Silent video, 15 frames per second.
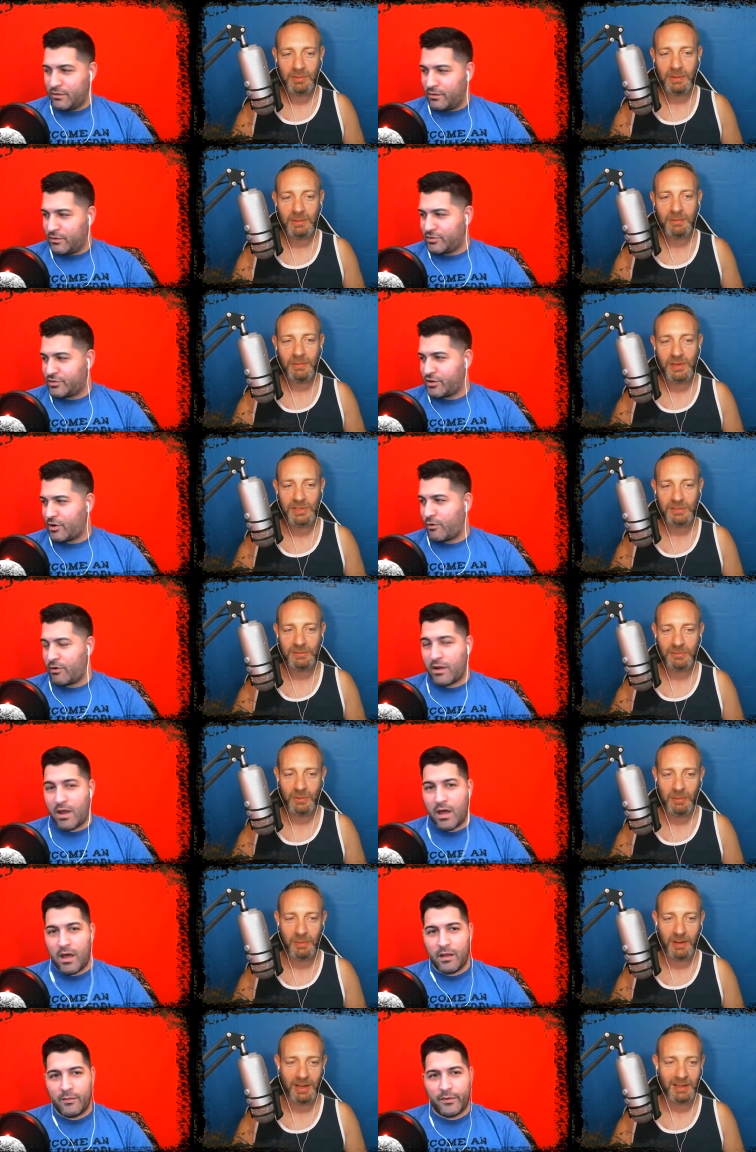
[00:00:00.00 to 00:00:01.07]
Speaker 1: what I'm fishing
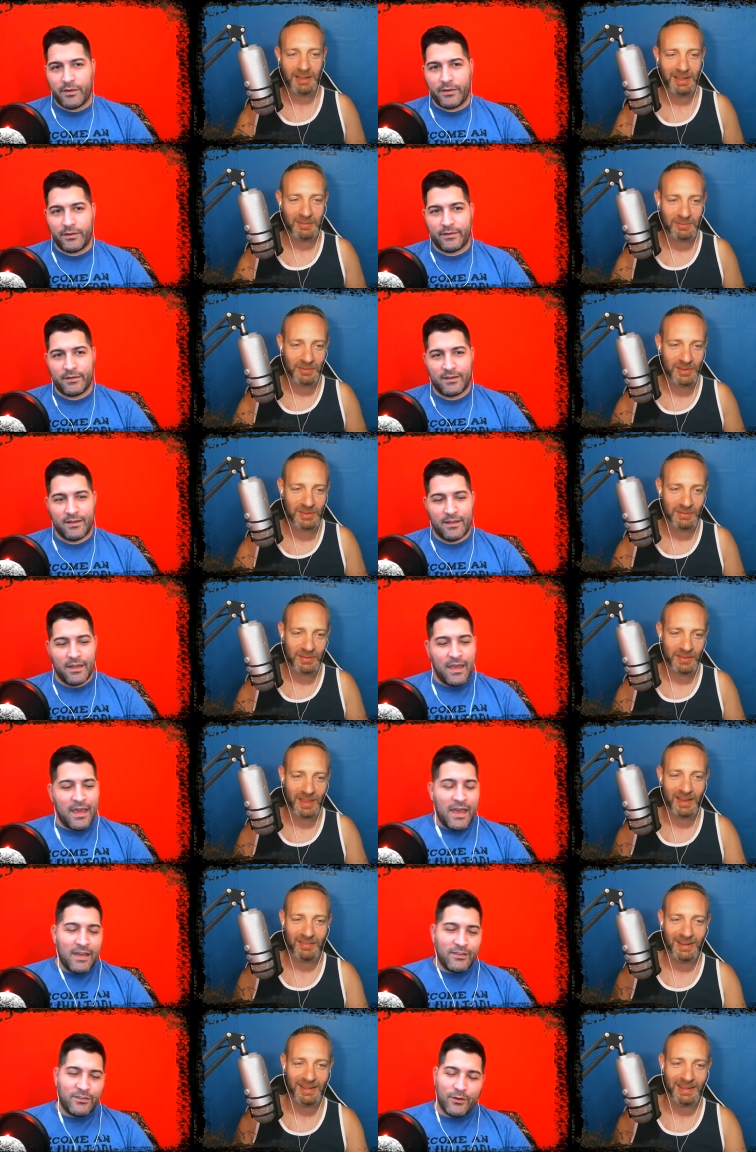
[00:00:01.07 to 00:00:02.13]
for, Mikey. I'm fishing for
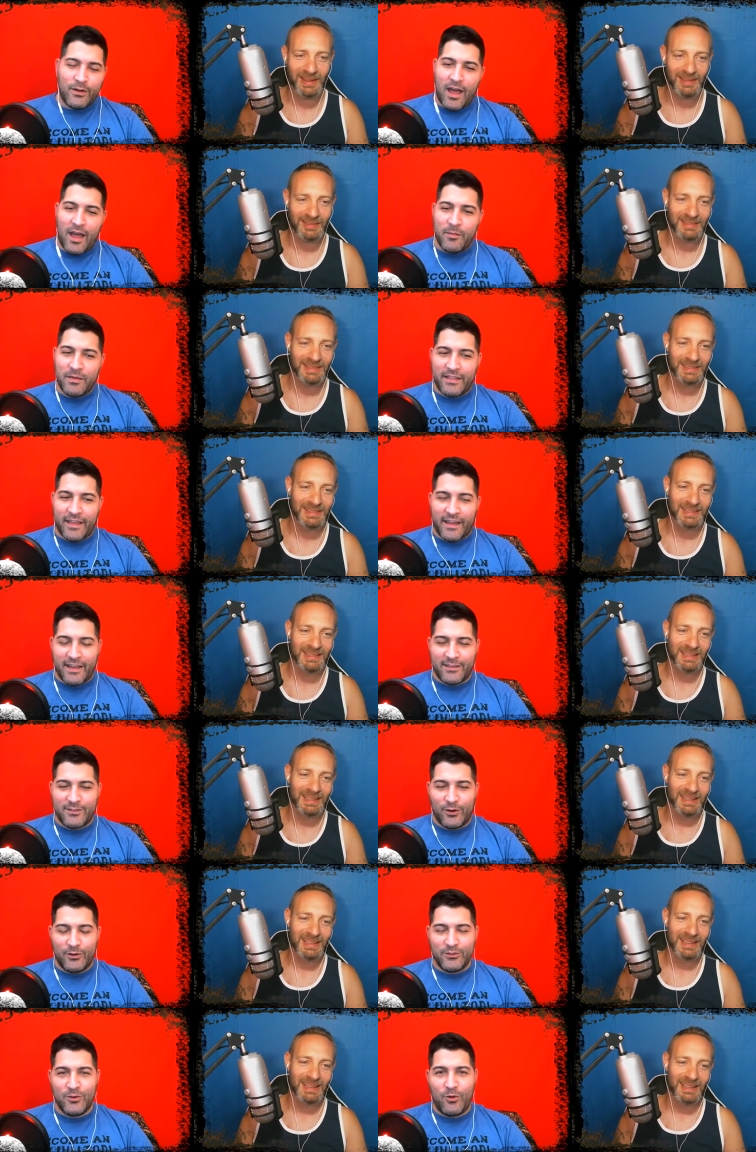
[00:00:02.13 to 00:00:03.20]
that right now. Dude, I mean, like I
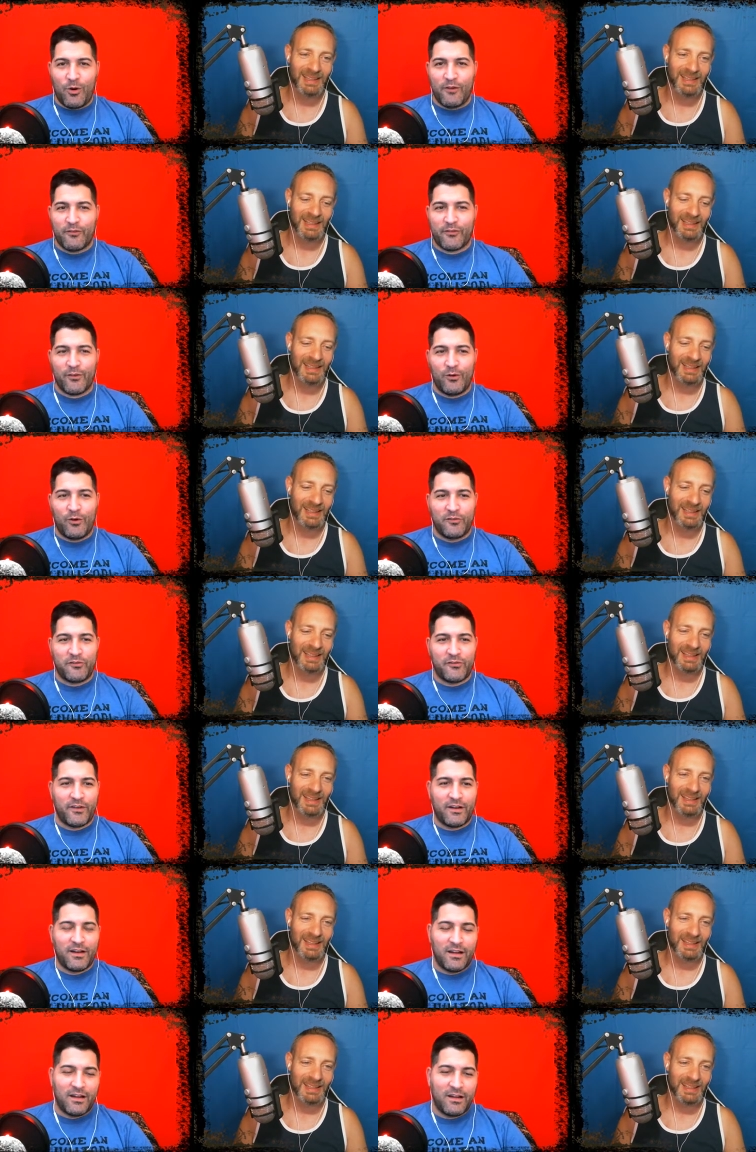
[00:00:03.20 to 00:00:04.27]
told you off
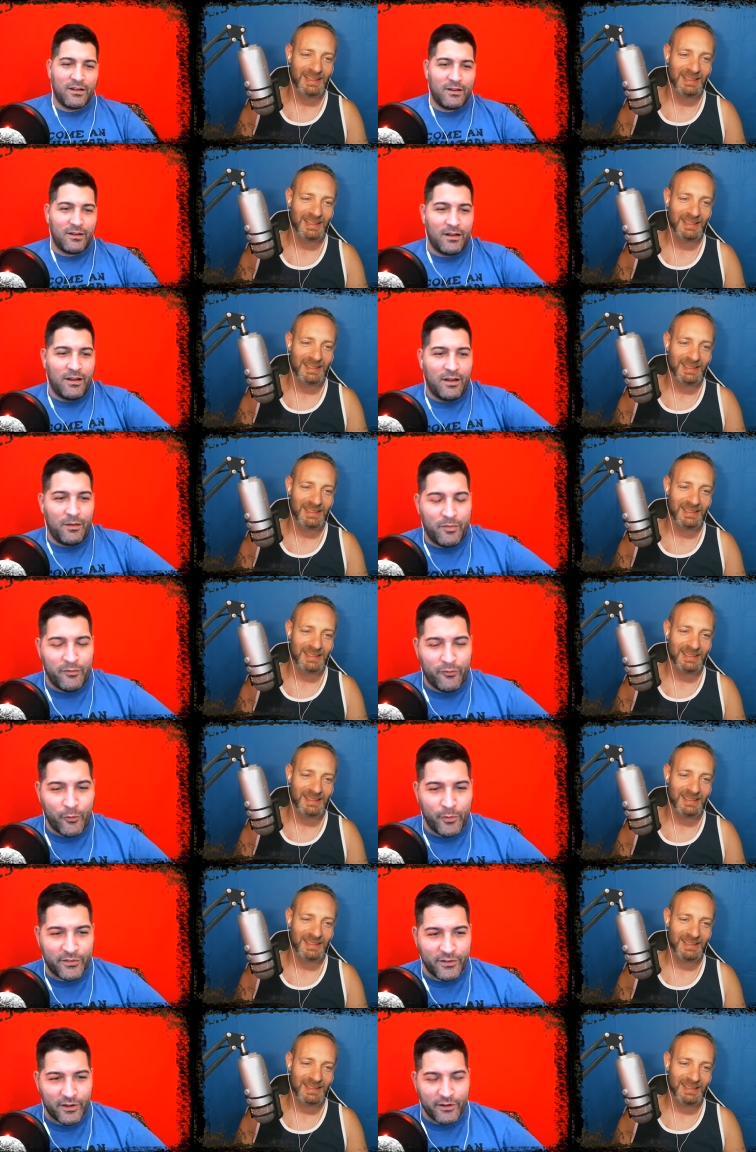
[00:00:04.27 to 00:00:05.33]
before we
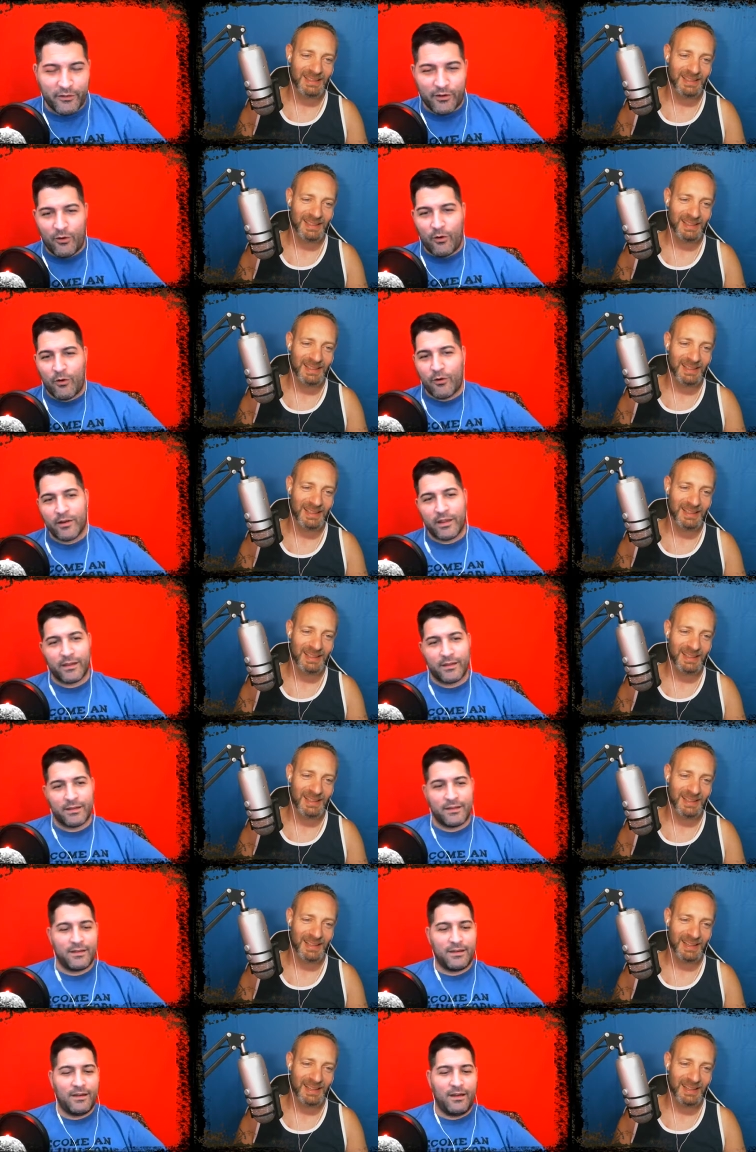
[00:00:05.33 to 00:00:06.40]
started recording,
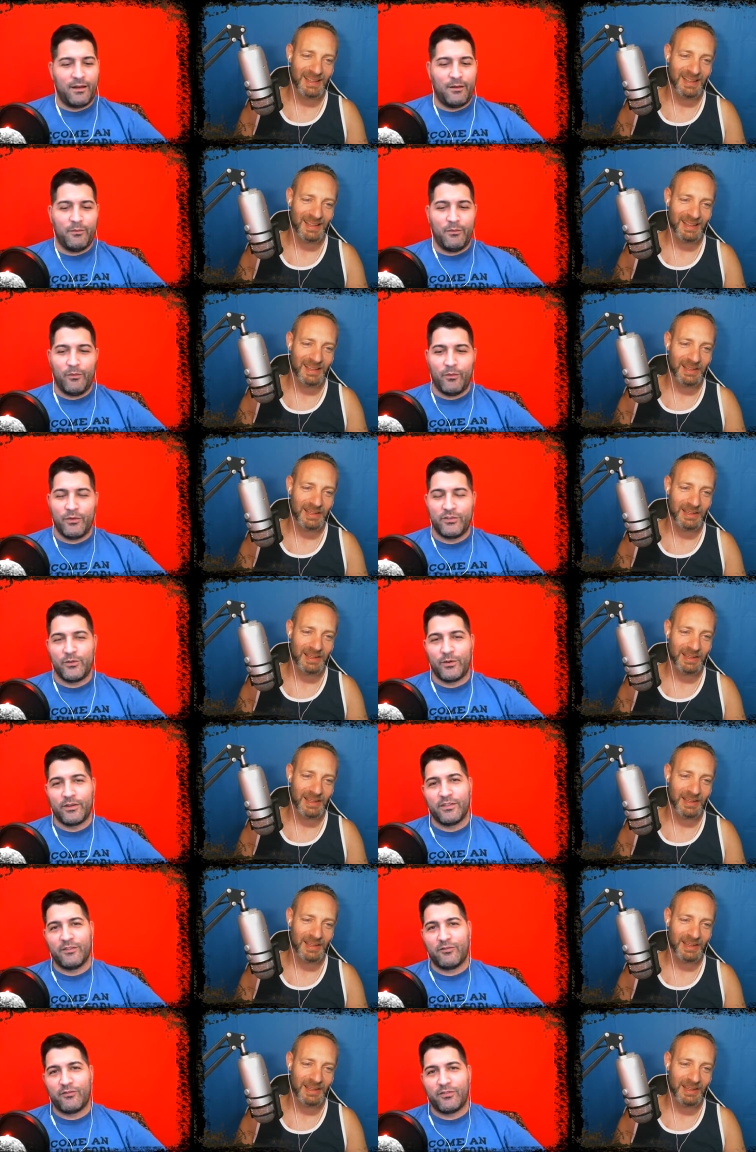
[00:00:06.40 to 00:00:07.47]
we're doing
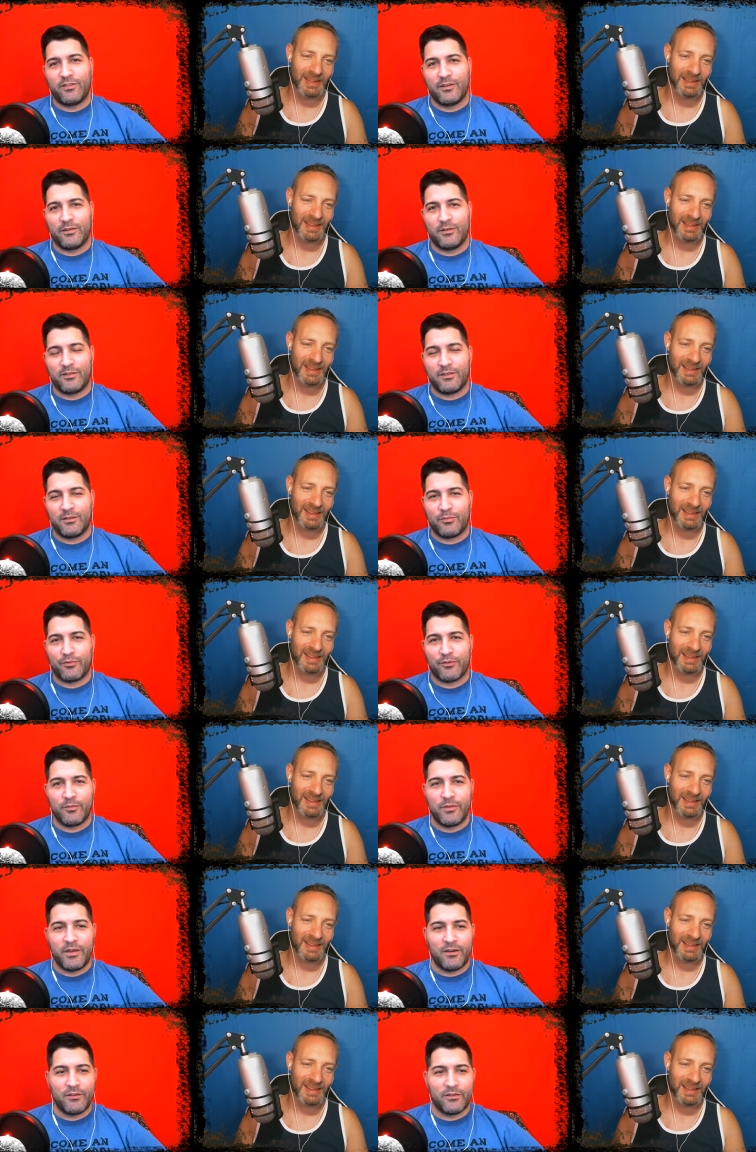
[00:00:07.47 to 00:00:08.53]
the premiere, the